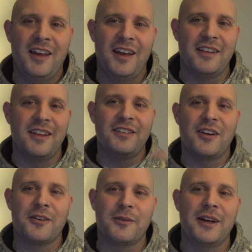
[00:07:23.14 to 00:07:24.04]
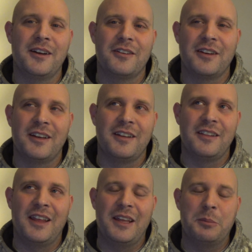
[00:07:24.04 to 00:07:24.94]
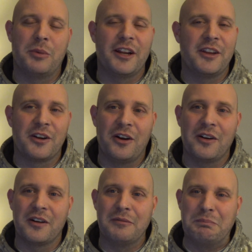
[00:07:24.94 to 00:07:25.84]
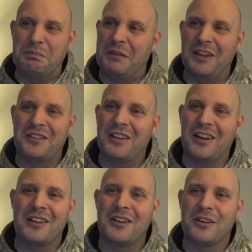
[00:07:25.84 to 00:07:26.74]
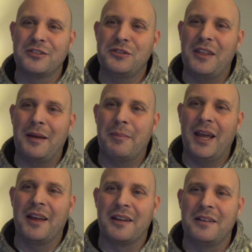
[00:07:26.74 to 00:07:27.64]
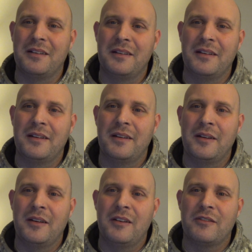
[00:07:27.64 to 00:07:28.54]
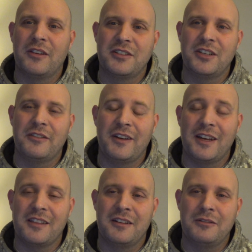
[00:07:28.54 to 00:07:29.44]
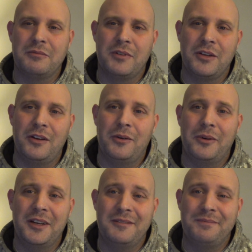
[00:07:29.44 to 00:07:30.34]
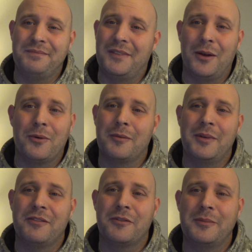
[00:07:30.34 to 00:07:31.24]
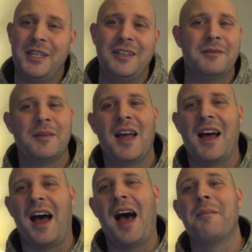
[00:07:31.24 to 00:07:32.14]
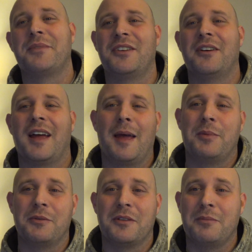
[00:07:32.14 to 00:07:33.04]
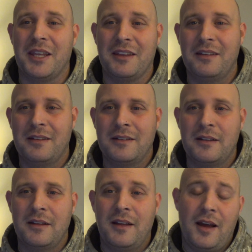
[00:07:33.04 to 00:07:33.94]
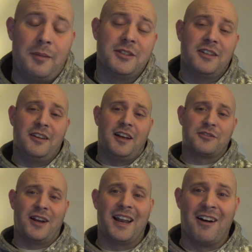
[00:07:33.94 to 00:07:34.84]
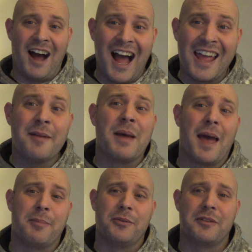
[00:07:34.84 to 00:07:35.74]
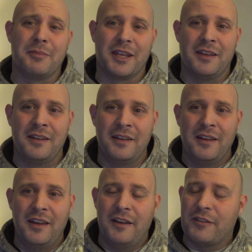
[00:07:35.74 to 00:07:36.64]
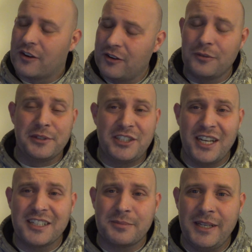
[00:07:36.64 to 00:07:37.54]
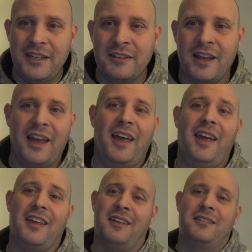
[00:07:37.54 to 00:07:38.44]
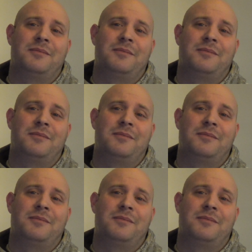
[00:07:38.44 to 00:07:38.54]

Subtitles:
and they turn around and they break your heart, it's not going to hurt you that bad. For the sheer fact that, you know what, they weren't meant for me, I'm still happy with me. I'm going to tell you guys right now, I am happy with me. If a girl rejects me, hey,